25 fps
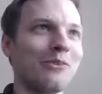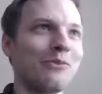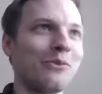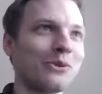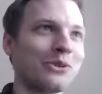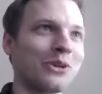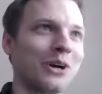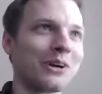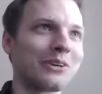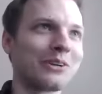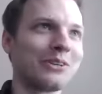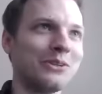if we'll
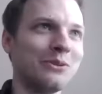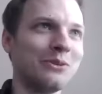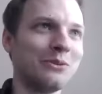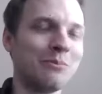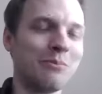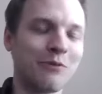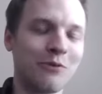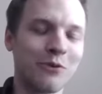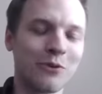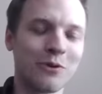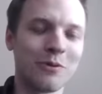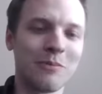talk to you
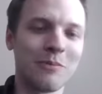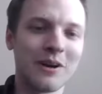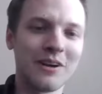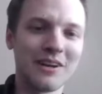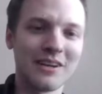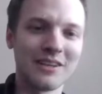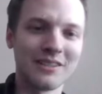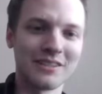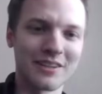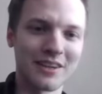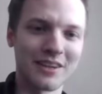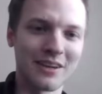before
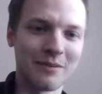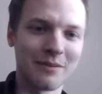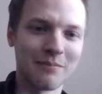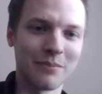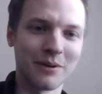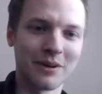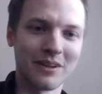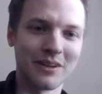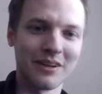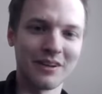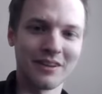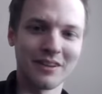Monday's game,
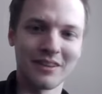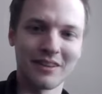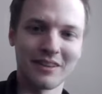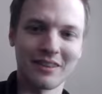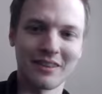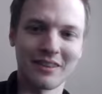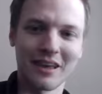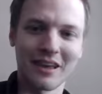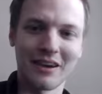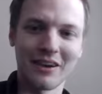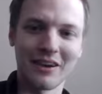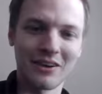but
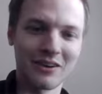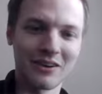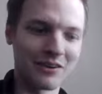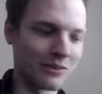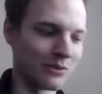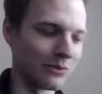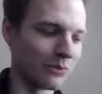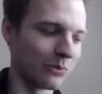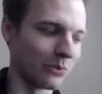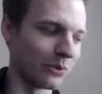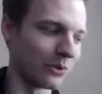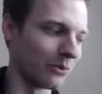that
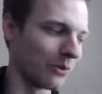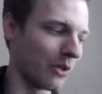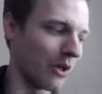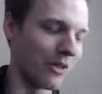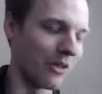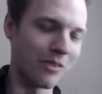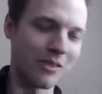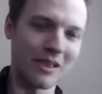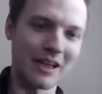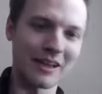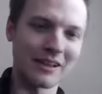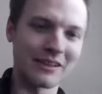
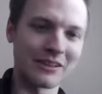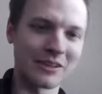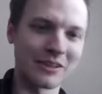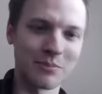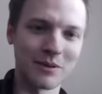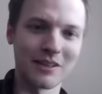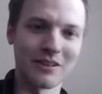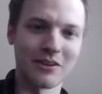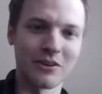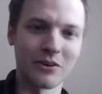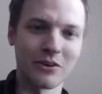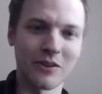will likely be
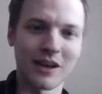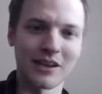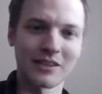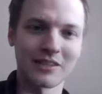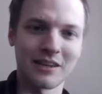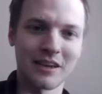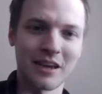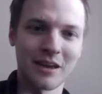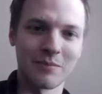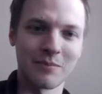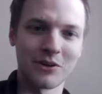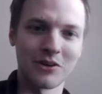your last
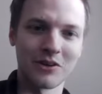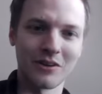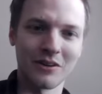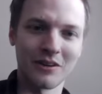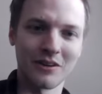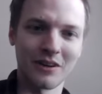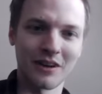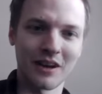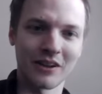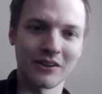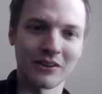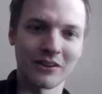game in
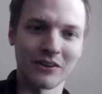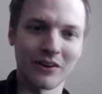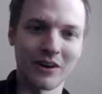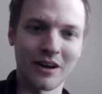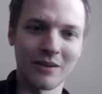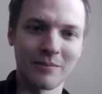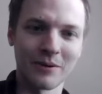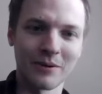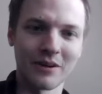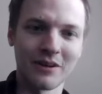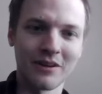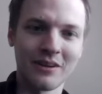
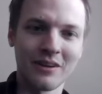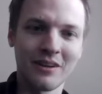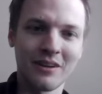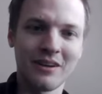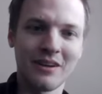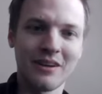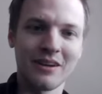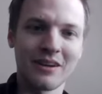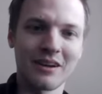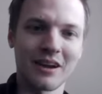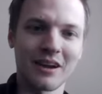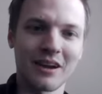Gallagher-Iba.
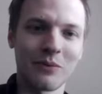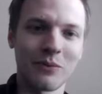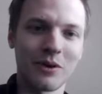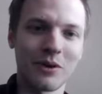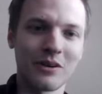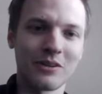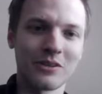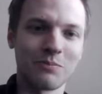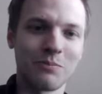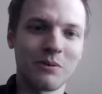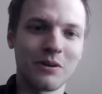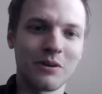Kind of what
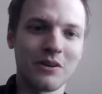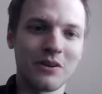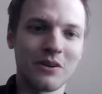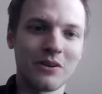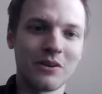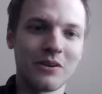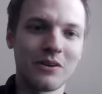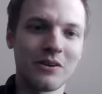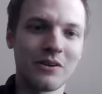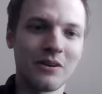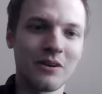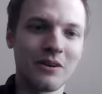has been
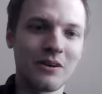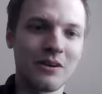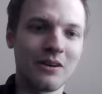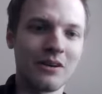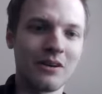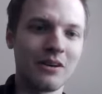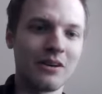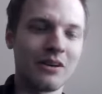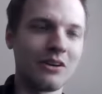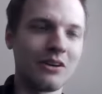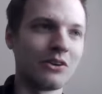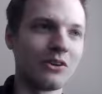your
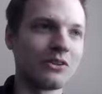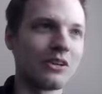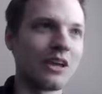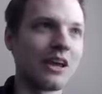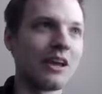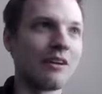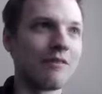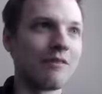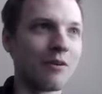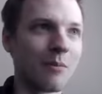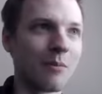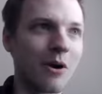
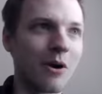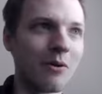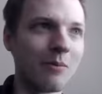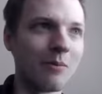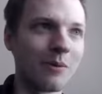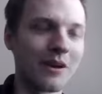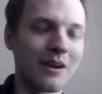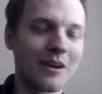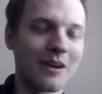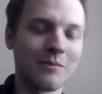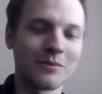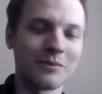take from home
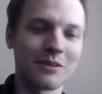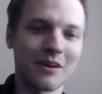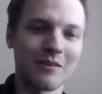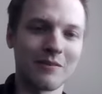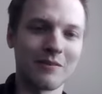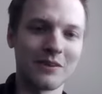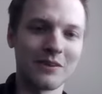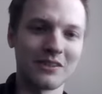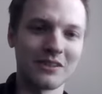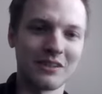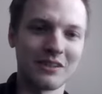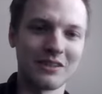games?
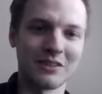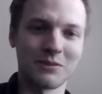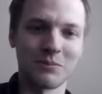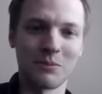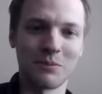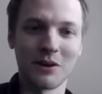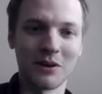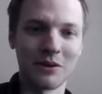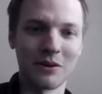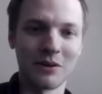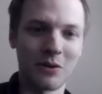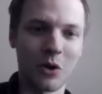Obviously, it's
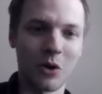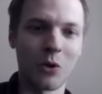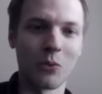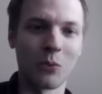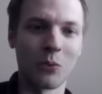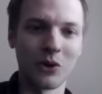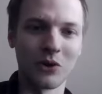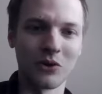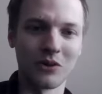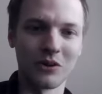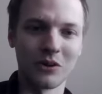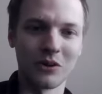been a
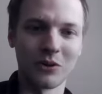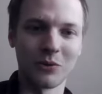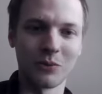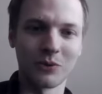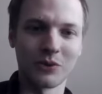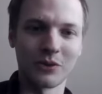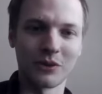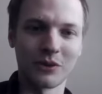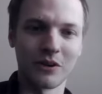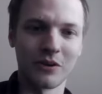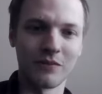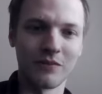weird year with
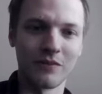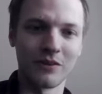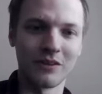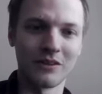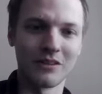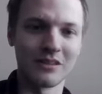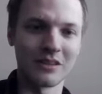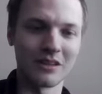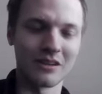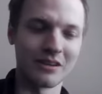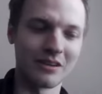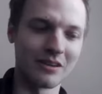the
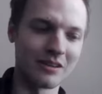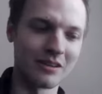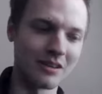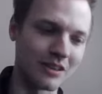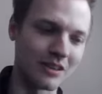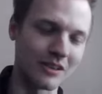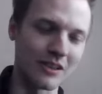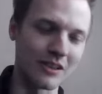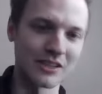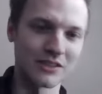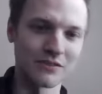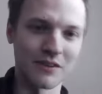COVID and the
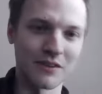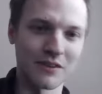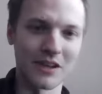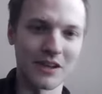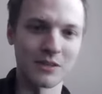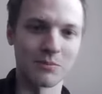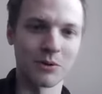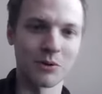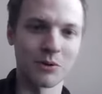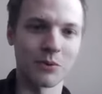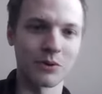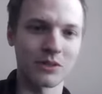less
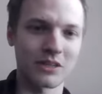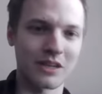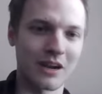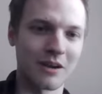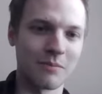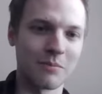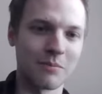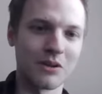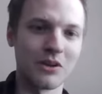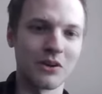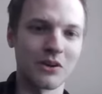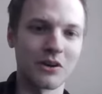fans, but what's kind
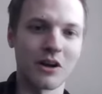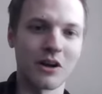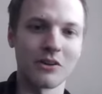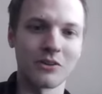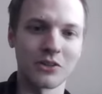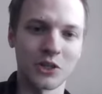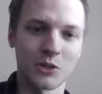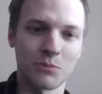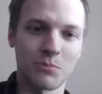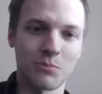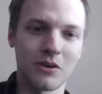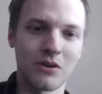of been your college
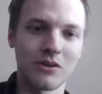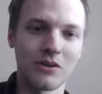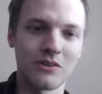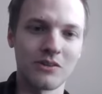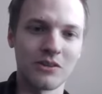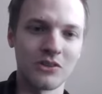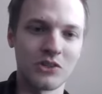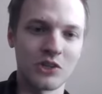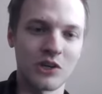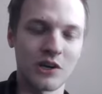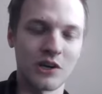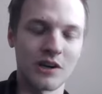experience
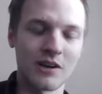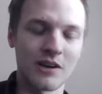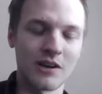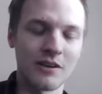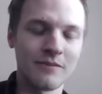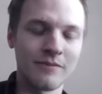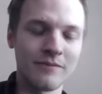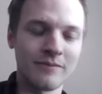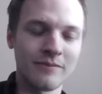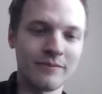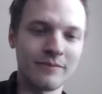in GIA?